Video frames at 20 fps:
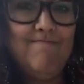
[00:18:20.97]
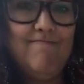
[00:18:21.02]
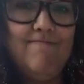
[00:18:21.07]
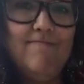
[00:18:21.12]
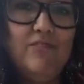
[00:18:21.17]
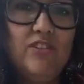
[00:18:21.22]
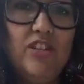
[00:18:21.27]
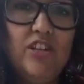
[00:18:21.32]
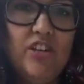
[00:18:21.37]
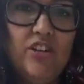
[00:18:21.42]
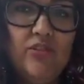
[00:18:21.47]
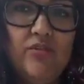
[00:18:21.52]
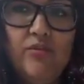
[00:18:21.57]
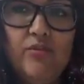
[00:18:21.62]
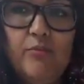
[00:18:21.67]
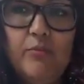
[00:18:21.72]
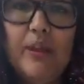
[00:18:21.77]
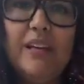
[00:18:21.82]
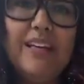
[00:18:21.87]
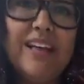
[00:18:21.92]
so,
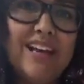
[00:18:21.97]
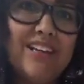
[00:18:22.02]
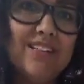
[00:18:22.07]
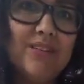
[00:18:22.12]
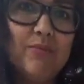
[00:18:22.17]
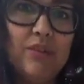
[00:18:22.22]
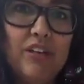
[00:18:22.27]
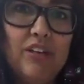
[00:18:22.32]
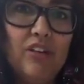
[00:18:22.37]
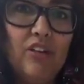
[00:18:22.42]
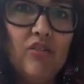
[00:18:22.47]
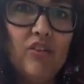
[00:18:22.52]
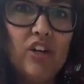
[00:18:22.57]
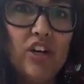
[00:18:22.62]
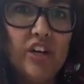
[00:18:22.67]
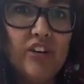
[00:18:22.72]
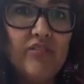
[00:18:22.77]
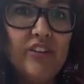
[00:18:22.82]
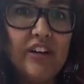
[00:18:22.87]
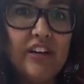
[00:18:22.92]
but yes, I mean, you
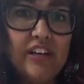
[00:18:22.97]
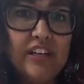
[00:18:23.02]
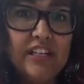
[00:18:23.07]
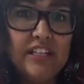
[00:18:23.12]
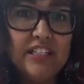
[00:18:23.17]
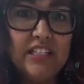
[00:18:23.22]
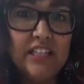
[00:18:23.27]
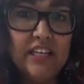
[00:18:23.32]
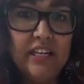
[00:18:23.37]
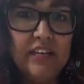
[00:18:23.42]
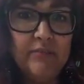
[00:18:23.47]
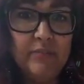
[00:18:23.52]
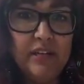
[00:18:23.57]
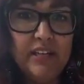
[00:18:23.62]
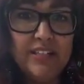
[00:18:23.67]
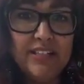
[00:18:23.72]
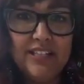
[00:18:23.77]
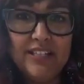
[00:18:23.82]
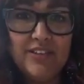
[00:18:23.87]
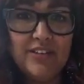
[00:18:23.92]
could very easily,
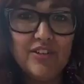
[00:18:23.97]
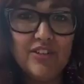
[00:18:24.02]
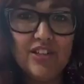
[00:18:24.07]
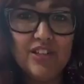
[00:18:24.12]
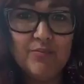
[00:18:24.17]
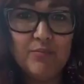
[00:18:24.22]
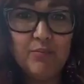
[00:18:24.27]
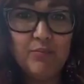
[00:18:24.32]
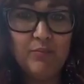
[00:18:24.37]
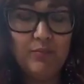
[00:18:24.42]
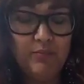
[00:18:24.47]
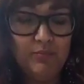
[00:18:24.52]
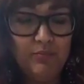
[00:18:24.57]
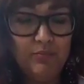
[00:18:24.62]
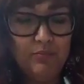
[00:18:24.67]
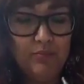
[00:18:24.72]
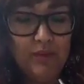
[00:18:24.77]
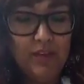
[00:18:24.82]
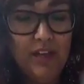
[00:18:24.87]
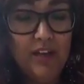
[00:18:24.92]
because these are just,
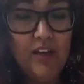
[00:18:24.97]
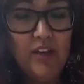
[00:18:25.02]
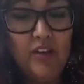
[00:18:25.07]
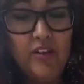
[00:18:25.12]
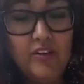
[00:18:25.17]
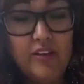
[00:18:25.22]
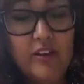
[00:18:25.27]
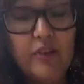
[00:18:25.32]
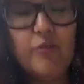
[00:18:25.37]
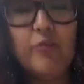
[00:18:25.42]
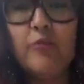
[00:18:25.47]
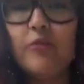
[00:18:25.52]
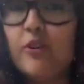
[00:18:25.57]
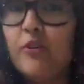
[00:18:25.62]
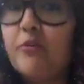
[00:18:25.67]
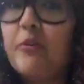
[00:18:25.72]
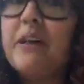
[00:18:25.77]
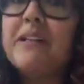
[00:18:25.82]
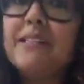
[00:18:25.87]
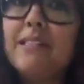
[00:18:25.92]
they're
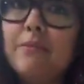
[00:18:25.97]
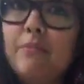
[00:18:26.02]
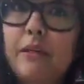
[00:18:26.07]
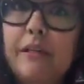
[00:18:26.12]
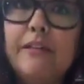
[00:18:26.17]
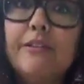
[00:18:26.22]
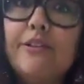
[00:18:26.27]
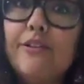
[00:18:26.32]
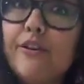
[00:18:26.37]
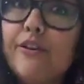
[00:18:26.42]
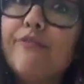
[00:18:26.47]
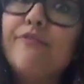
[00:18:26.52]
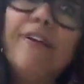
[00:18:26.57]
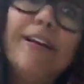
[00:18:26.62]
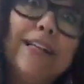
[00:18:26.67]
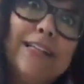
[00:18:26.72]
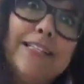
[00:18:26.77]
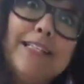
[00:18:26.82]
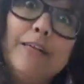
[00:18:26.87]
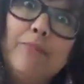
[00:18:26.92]
resin beads, so they're
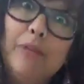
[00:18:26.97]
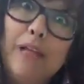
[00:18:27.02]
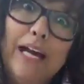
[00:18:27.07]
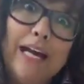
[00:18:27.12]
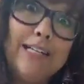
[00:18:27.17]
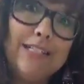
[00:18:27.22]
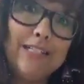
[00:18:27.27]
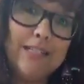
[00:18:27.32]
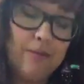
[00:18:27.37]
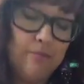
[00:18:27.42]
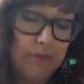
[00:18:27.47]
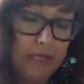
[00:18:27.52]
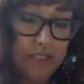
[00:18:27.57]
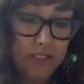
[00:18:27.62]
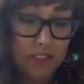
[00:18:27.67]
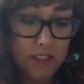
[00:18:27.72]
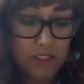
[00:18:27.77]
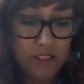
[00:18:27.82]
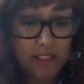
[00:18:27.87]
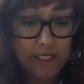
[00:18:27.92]
fancy plastic,
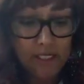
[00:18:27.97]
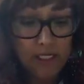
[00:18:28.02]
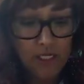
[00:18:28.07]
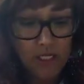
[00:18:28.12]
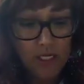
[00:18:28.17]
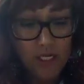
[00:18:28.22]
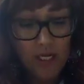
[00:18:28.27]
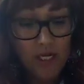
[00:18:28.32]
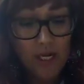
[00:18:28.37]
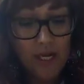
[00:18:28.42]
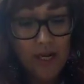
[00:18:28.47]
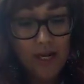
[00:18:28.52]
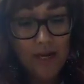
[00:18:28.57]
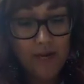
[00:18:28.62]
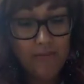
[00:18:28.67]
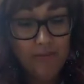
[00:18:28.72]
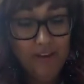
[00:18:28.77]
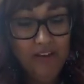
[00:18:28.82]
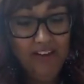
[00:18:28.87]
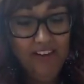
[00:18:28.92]
basically.
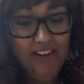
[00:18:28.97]
But